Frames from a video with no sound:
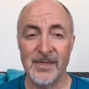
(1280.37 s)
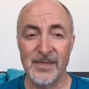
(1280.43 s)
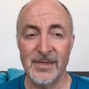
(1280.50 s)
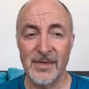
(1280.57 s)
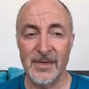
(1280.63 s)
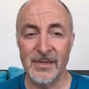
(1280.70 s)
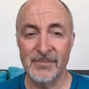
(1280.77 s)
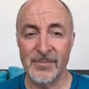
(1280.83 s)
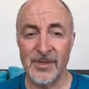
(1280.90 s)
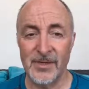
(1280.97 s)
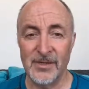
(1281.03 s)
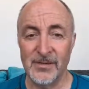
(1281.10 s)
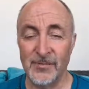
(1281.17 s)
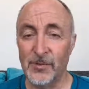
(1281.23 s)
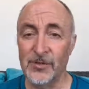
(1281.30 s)
Um,
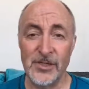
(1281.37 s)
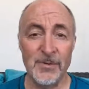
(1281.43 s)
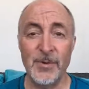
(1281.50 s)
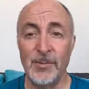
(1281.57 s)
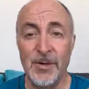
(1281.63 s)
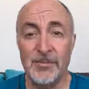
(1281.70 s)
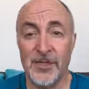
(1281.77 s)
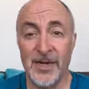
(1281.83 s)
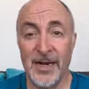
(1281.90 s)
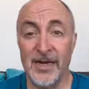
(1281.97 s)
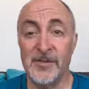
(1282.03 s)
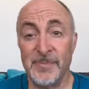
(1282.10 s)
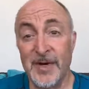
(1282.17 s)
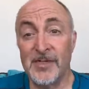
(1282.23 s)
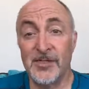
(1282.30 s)
if you want to check my website out,
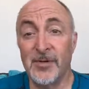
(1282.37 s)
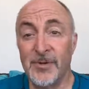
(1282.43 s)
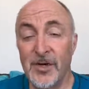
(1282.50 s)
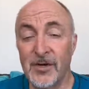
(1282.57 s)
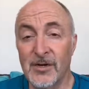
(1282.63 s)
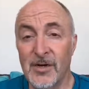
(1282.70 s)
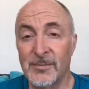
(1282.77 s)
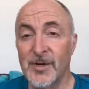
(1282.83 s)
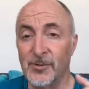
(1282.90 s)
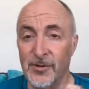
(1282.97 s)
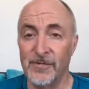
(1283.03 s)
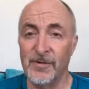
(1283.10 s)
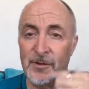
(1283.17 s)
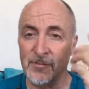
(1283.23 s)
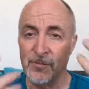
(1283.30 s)
it's barryselby.com. It'll,
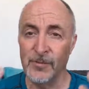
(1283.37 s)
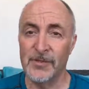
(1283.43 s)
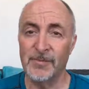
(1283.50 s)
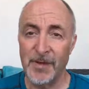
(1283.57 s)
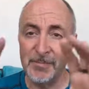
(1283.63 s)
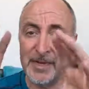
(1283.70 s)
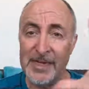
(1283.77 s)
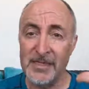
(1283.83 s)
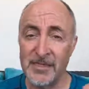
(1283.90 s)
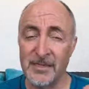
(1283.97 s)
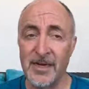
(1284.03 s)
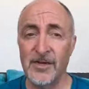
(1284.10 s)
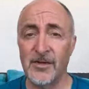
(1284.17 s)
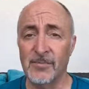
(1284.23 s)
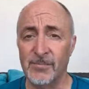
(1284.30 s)
it'll forward to my main
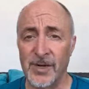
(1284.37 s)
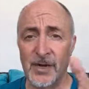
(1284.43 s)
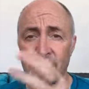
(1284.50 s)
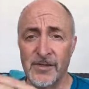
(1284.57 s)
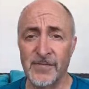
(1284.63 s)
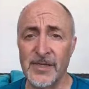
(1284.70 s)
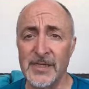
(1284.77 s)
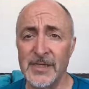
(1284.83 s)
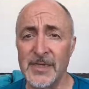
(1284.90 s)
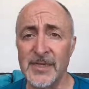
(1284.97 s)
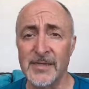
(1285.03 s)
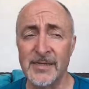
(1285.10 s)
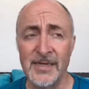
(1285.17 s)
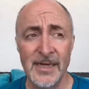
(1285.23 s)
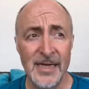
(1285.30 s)
site. You can browse everything
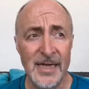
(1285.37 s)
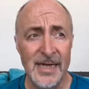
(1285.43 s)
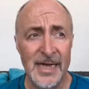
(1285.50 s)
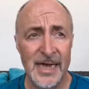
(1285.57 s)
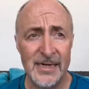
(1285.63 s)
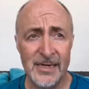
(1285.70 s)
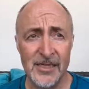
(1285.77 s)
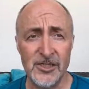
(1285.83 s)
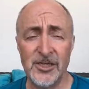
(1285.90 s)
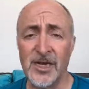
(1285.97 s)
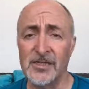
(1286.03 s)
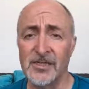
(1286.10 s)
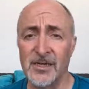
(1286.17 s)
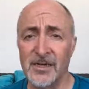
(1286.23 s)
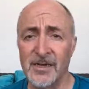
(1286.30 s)
there. And Let's
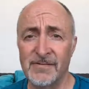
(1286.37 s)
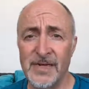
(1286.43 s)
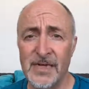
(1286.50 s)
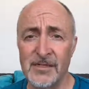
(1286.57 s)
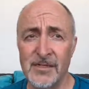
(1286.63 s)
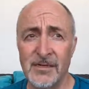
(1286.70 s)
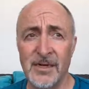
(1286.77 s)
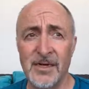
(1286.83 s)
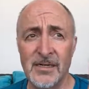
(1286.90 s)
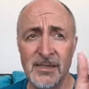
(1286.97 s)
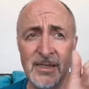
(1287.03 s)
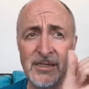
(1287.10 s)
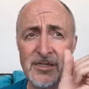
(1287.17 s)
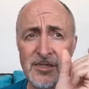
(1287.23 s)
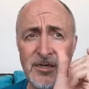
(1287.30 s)
chat to the left hand side, and
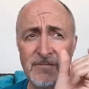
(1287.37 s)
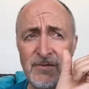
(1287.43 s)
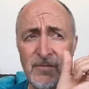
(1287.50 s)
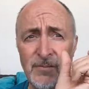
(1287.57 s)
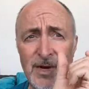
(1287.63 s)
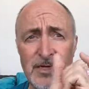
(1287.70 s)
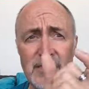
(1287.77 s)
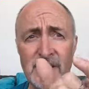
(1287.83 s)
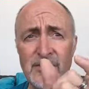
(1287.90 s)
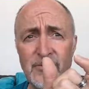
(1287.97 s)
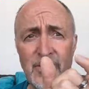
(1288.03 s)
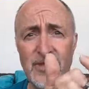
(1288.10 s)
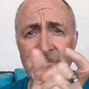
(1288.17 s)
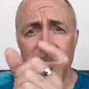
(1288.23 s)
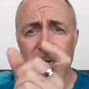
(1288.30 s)
then Self Love Practice is
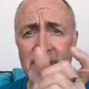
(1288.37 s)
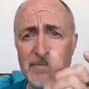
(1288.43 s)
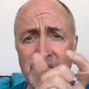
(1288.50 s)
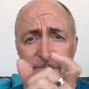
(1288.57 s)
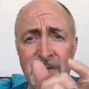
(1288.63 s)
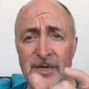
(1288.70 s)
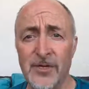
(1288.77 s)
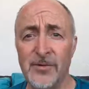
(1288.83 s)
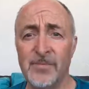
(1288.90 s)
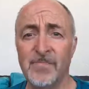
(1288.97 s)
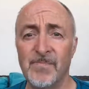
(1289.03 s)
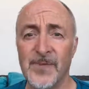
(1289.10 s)
around the middle of the menu.